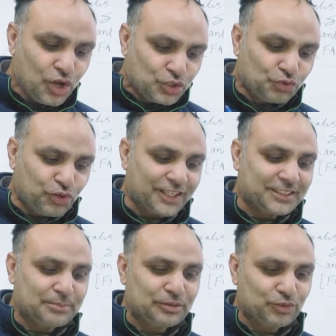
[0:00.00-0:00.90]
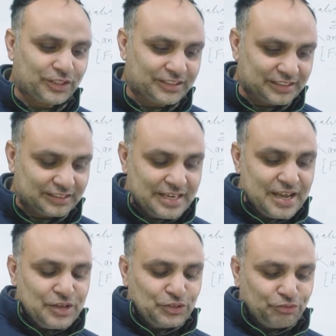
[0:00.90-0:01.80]
so, for example, what he said.
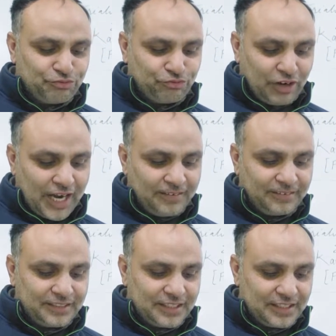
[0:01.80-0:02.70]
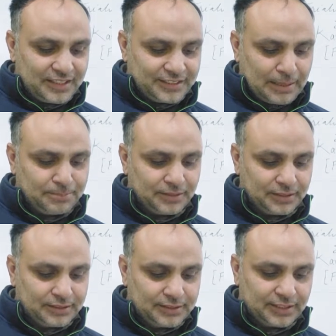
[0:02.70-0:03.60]
So, five chapters
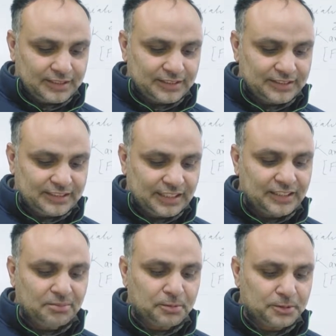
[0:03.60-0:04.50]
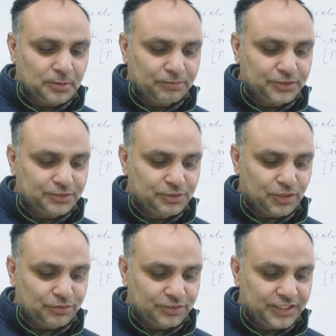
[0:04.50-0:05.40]
discussed in the general principle of his view
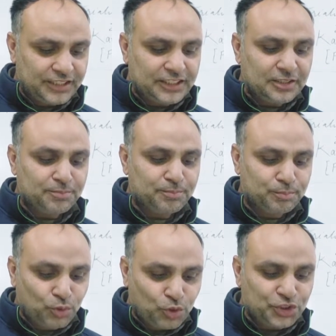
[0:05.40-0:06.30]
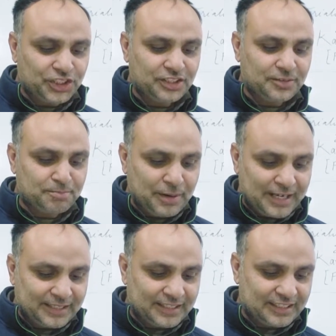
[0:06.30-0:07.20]
of nature, motion,
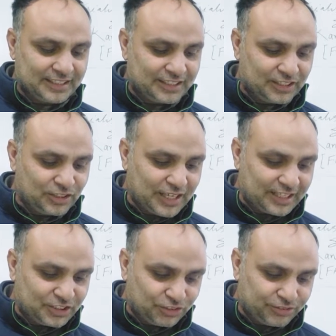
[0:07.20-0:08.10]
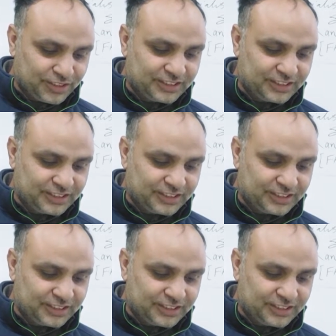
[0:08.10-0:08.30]
matter, regularity of